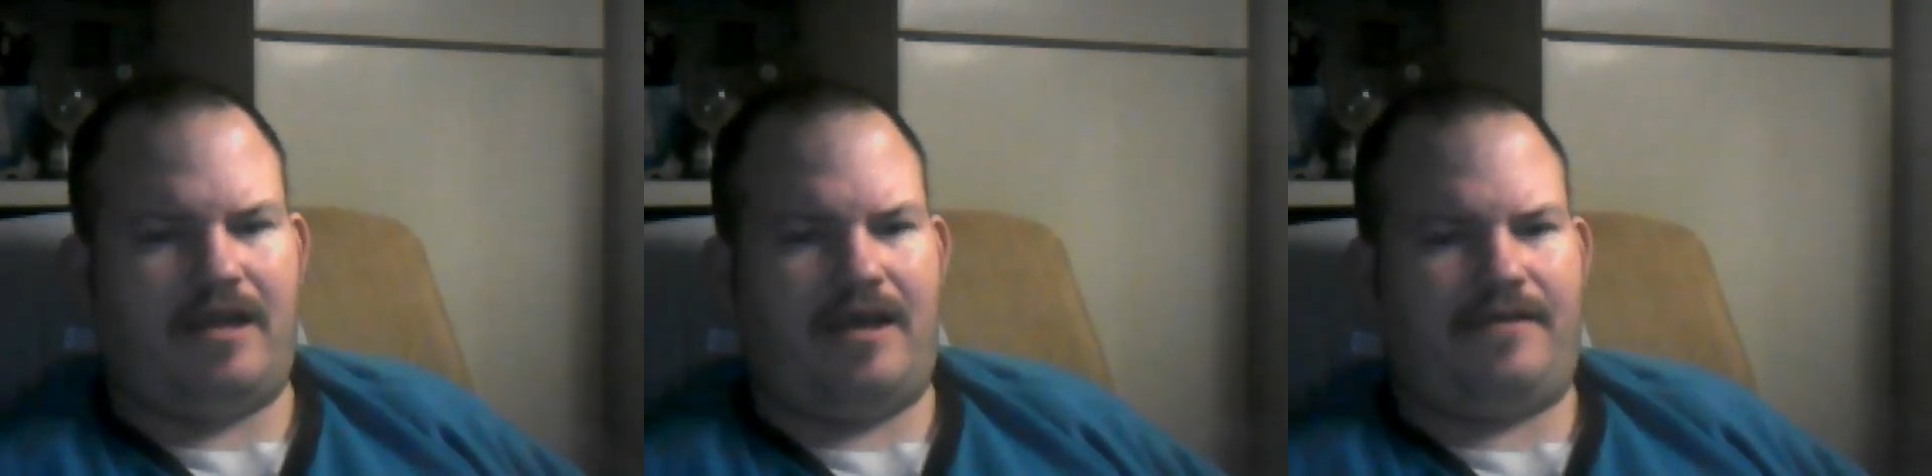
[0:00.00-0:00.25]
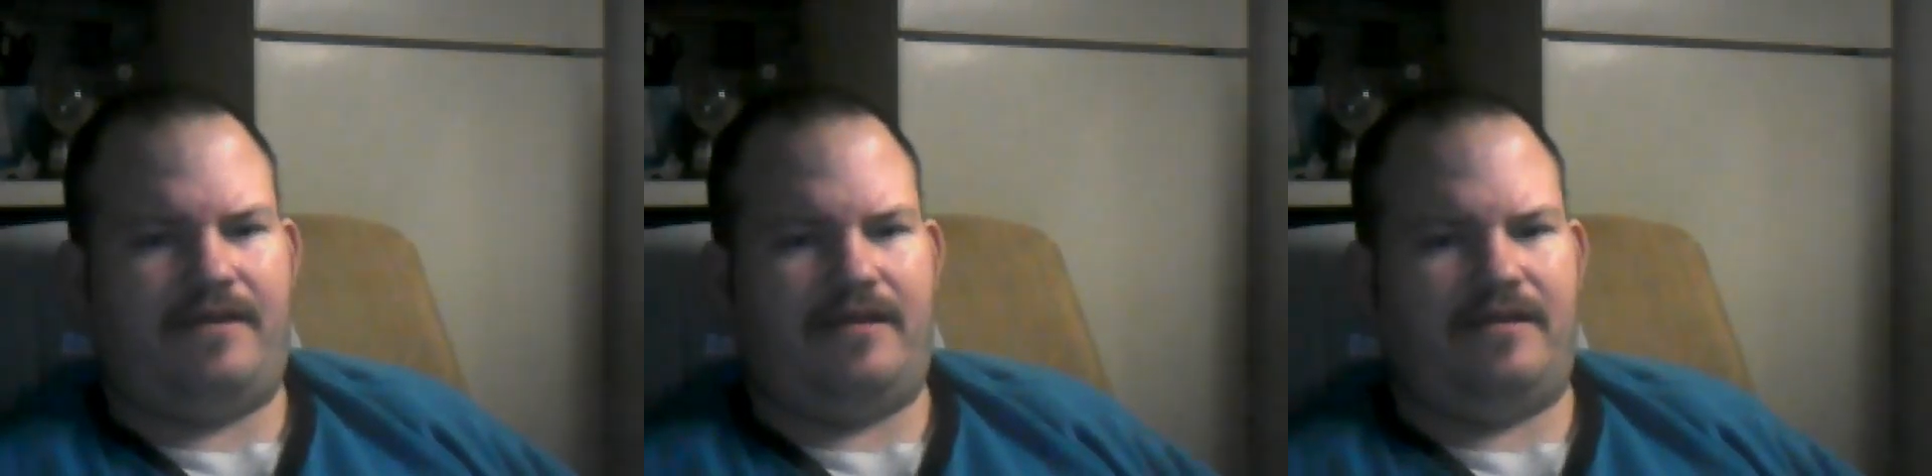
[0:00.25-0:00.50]

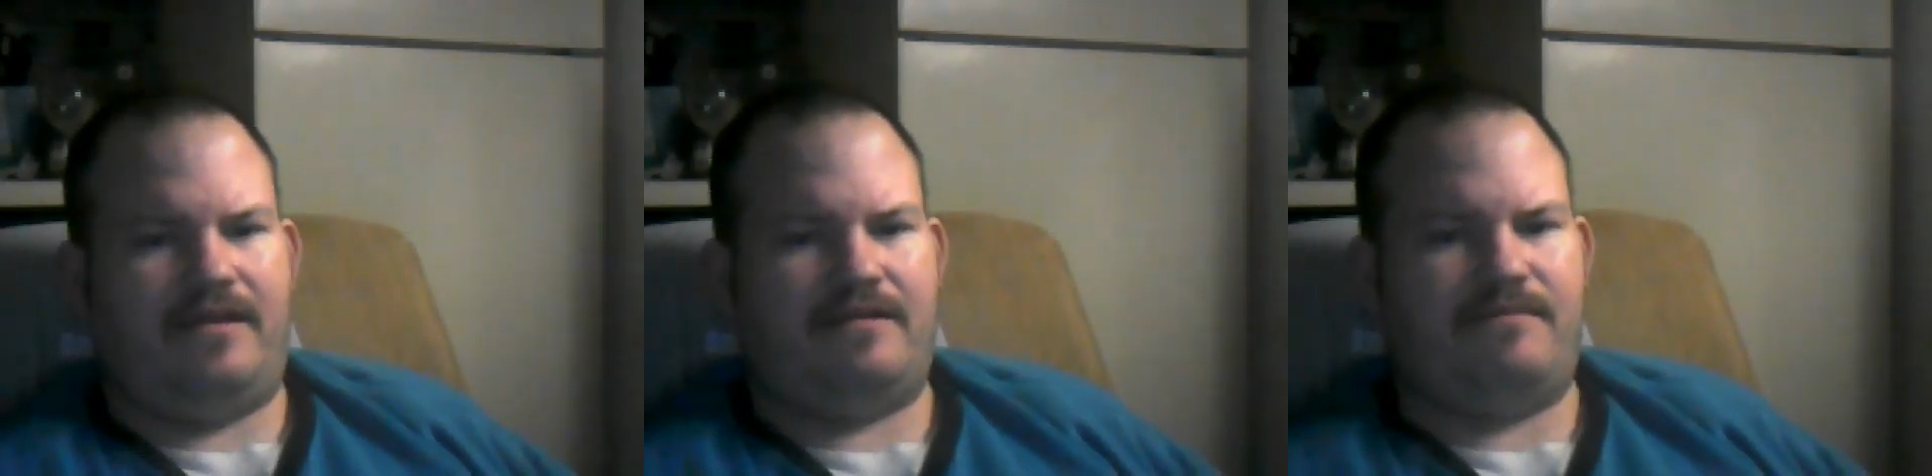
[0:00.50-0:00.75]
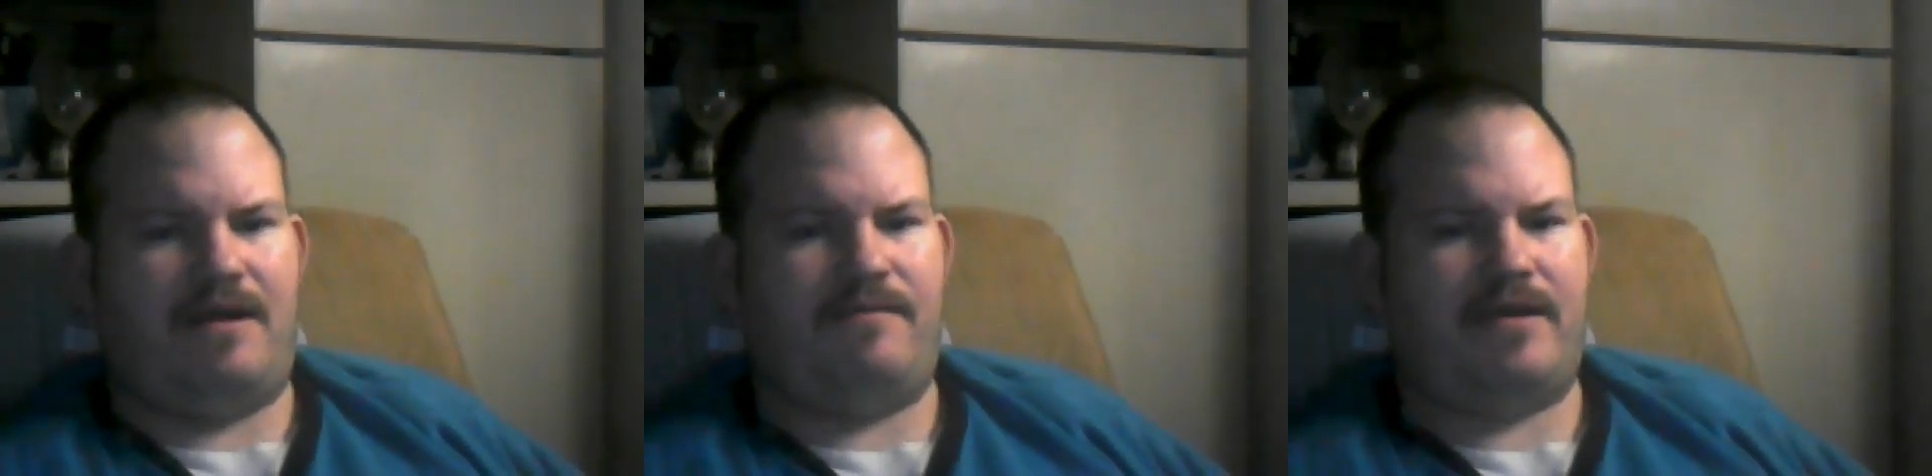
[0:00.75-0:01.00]
I think
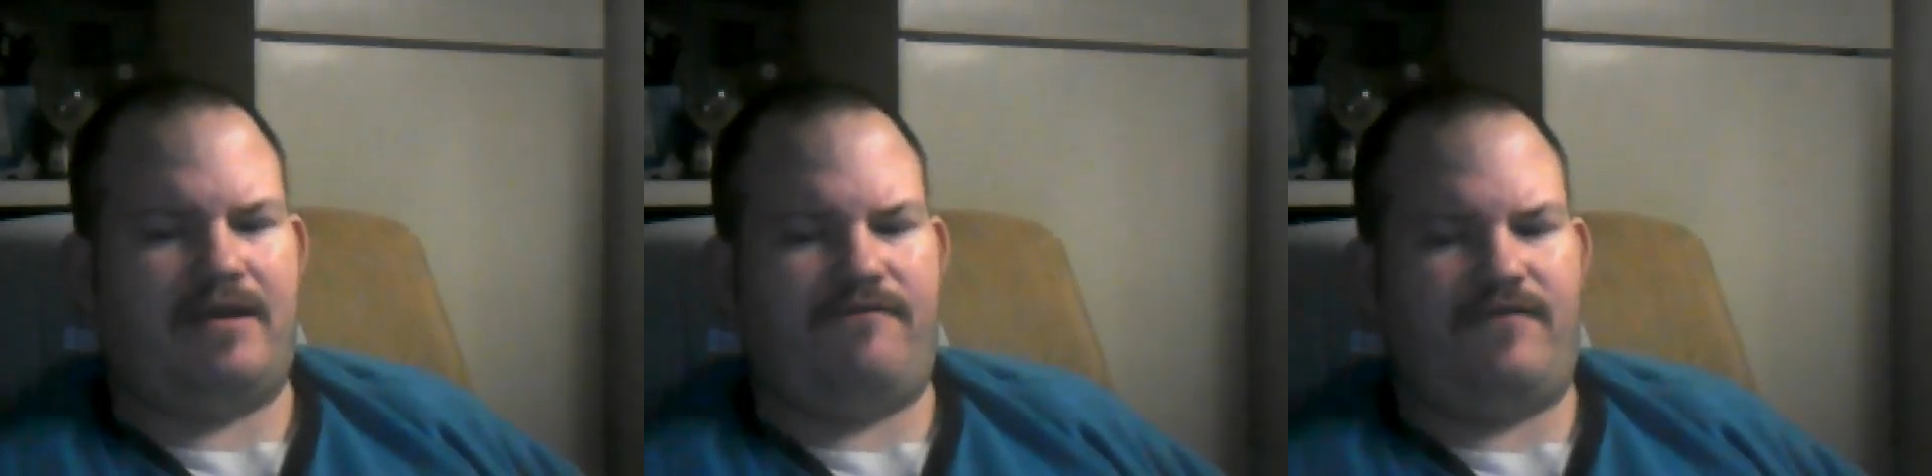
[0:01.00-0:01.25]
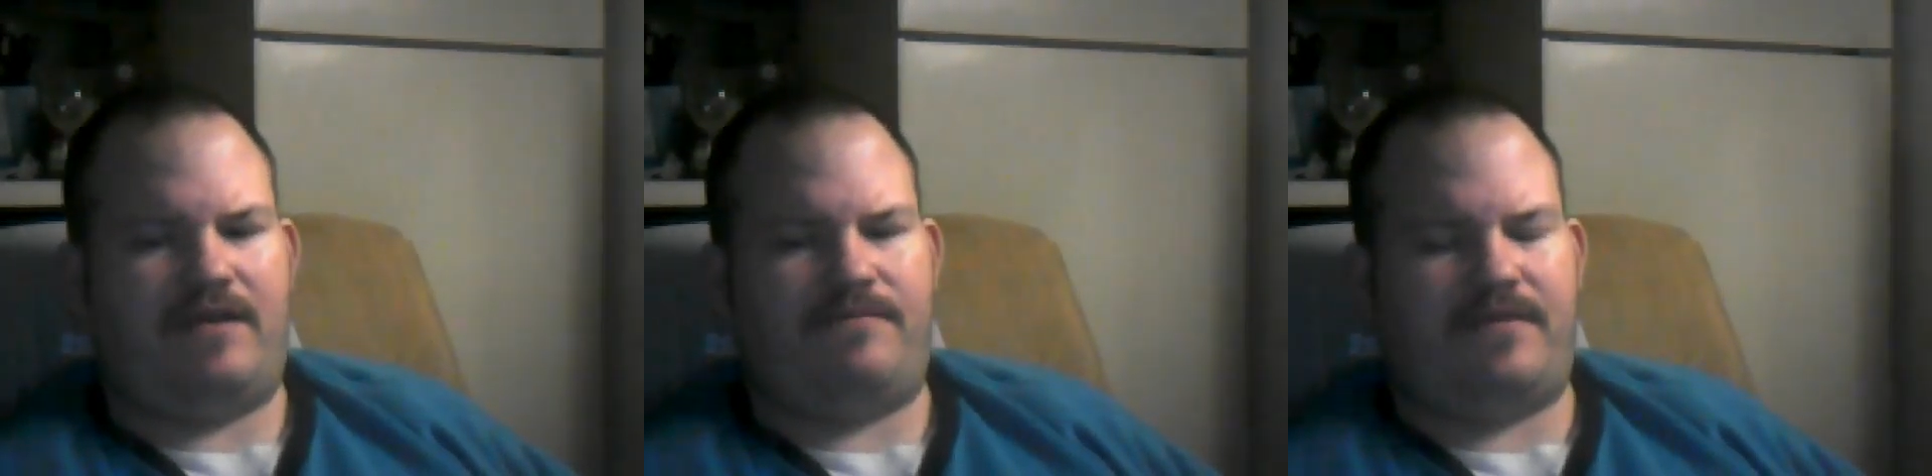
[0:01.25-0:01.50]
this might be a
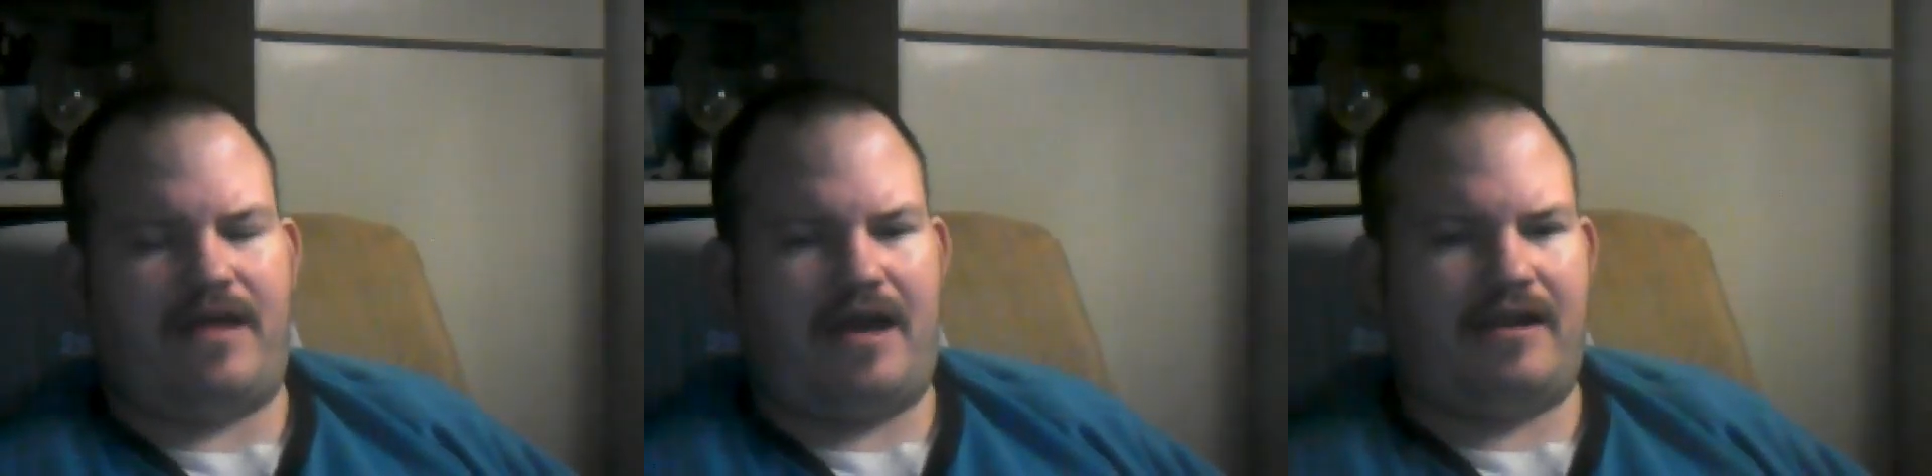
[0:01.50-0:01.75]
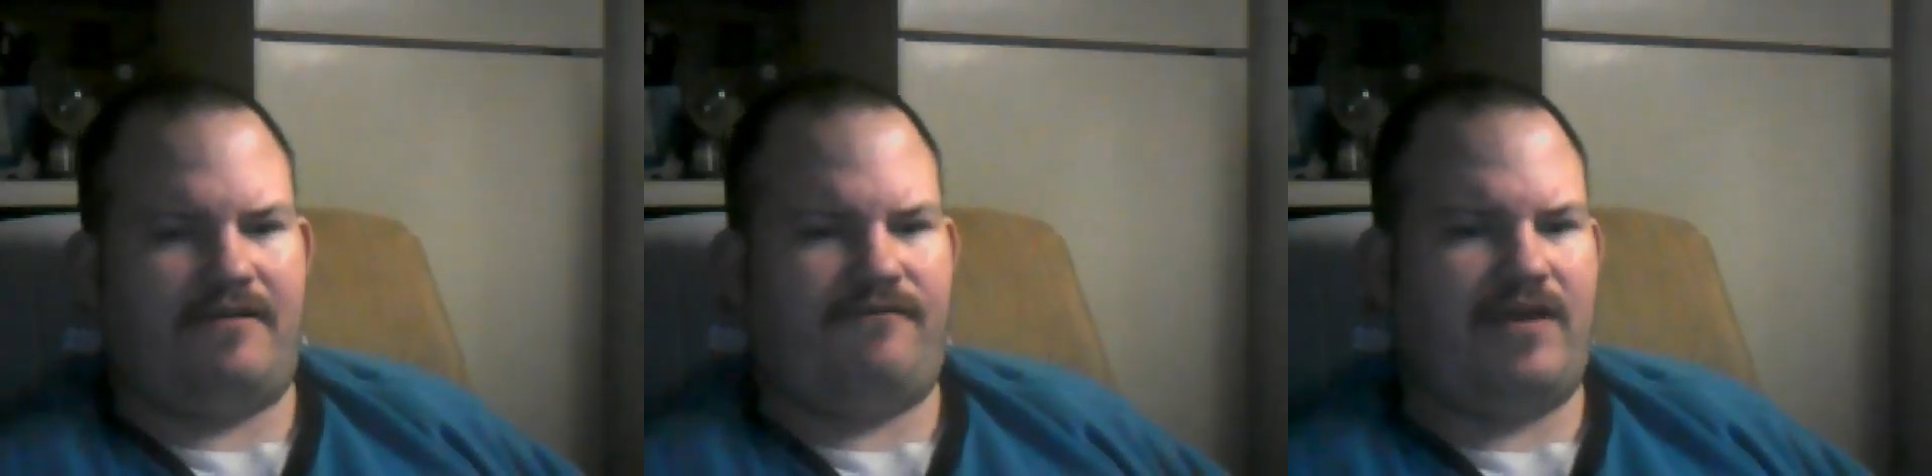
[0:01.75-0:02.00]
vape that
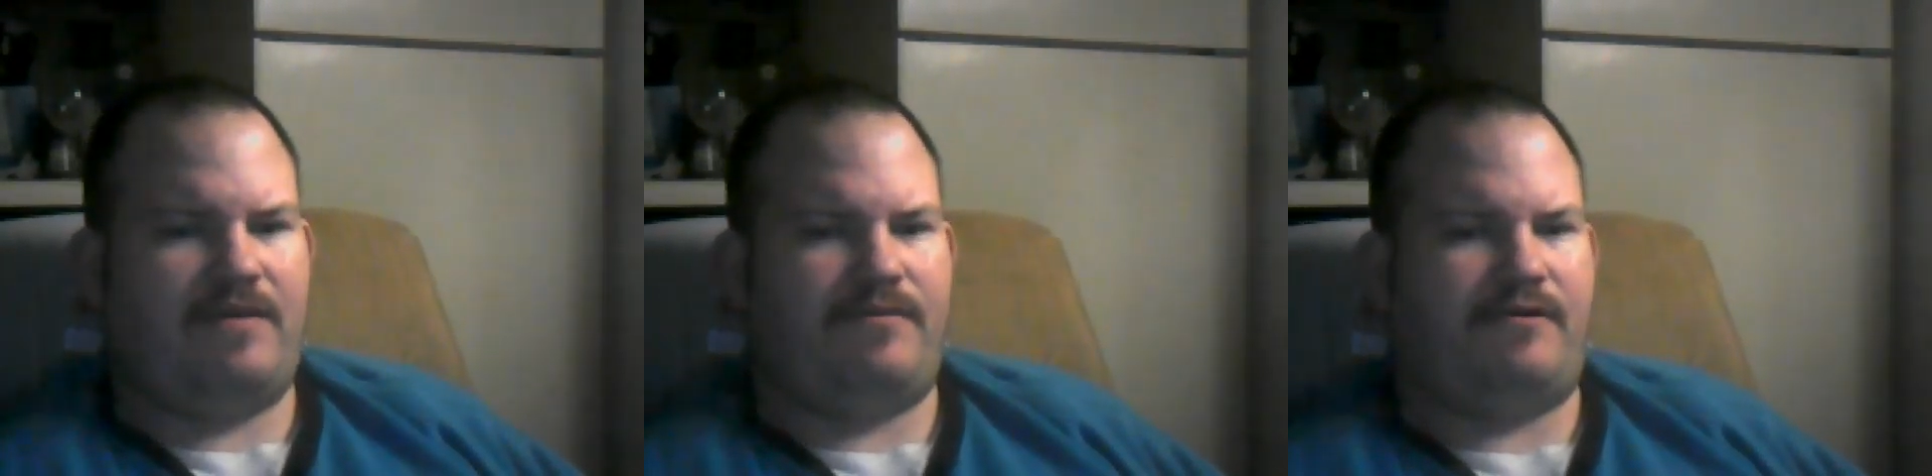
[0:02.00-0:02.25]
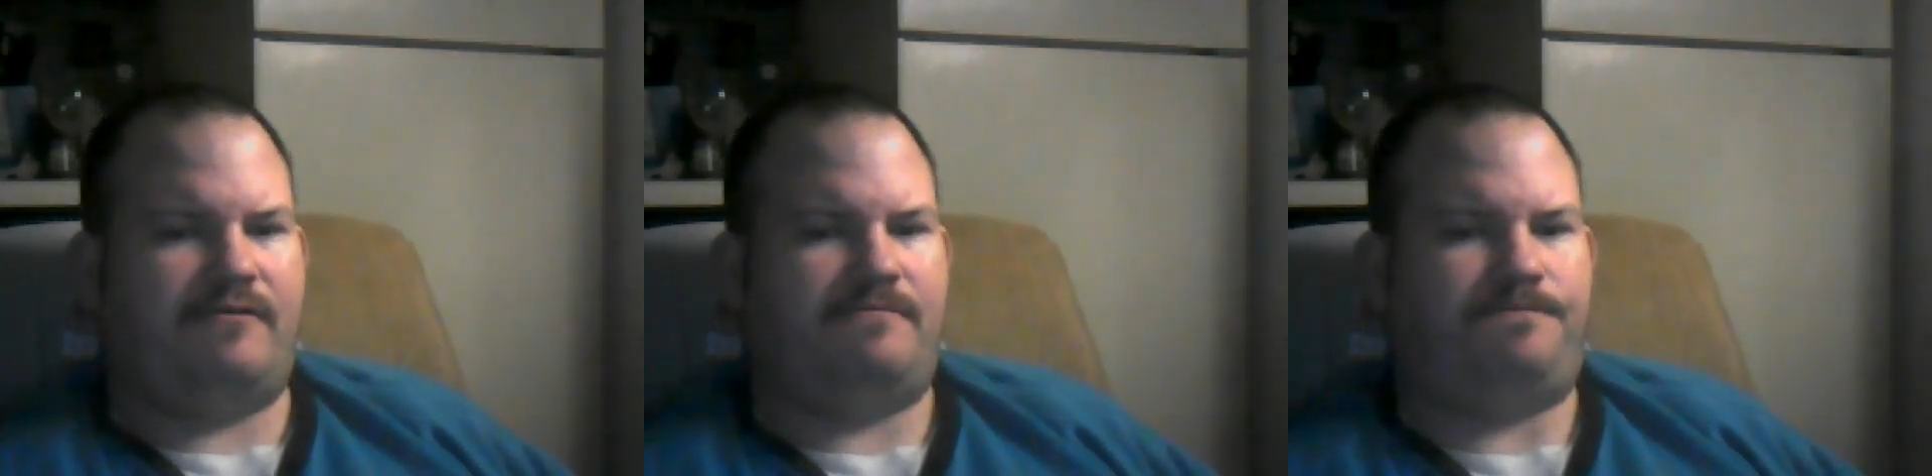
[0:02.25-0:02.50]
I could
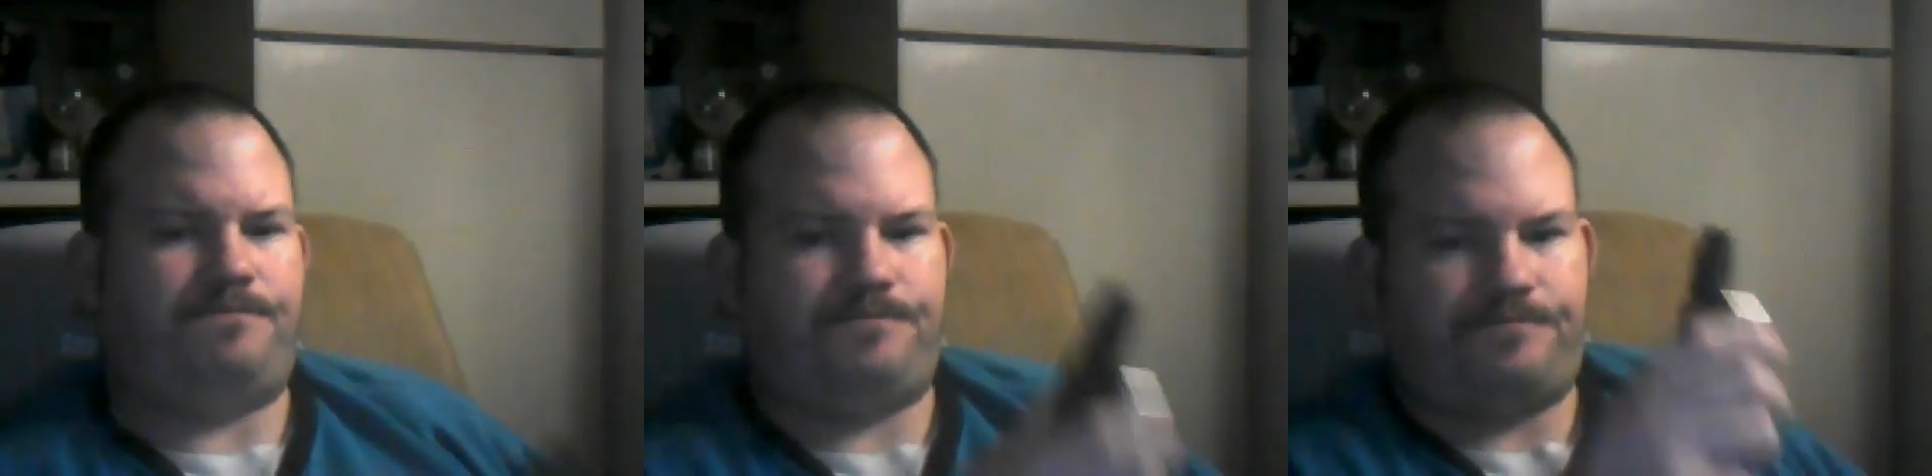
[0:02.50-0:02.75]
vape on.